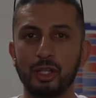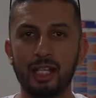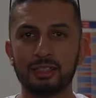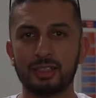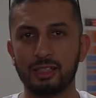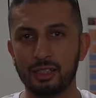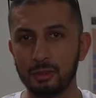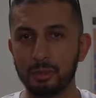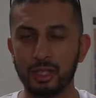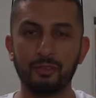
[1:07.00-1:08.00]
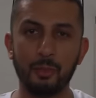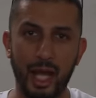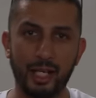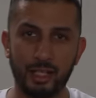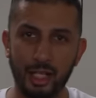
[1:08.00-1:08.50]
guys a little bit of a
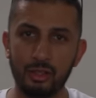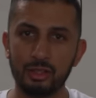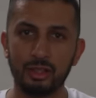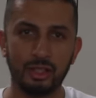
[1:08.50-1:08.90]
background